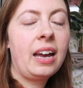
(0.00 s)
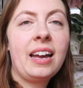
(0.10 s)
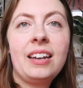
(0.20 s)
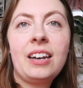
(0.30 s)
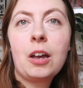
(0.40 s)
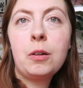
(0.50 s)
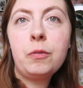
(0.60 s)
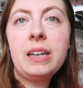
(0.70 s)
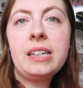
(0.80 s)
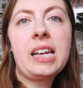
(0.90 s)
and
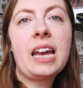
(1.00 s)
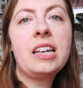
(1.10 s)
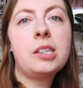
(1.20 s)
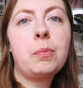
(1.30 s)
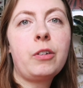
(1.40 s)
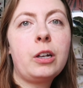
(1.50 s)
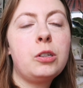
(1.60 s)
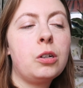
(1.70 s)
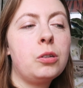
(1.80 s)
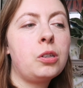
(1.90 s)
hopefully take some
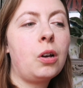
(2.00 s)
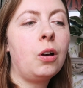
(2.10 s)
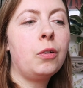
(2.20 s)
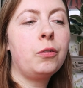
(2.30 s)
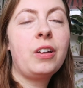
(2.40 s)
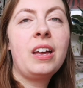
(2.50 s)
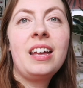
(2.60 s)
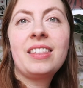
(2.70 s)
photos of